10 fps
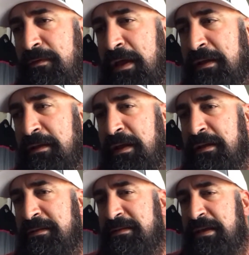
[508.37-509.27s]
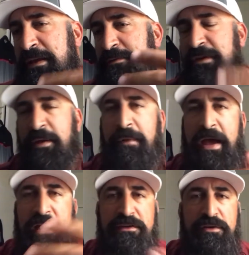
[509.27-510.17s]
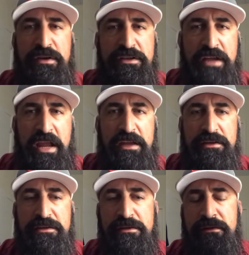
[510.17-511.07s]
it seems like my attitude can change,